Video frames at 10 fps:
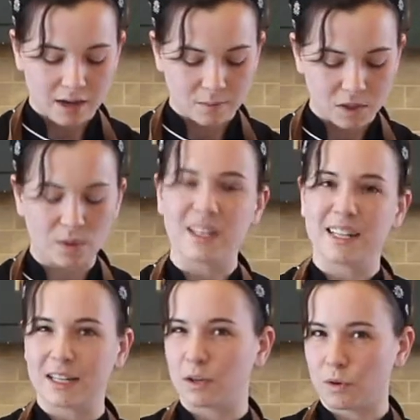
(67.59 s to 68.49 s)
so it's
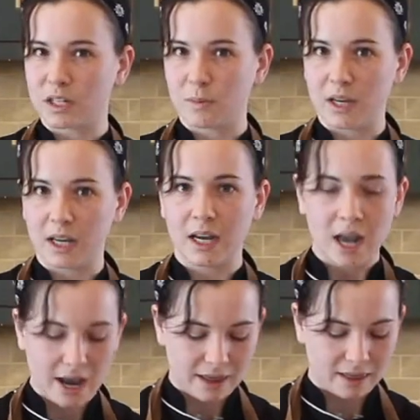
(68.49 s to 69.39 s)
nice and crispy,
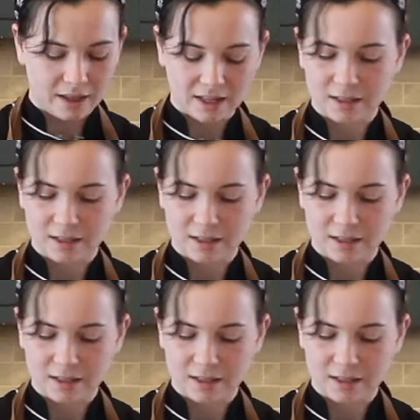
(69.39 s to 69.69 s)
and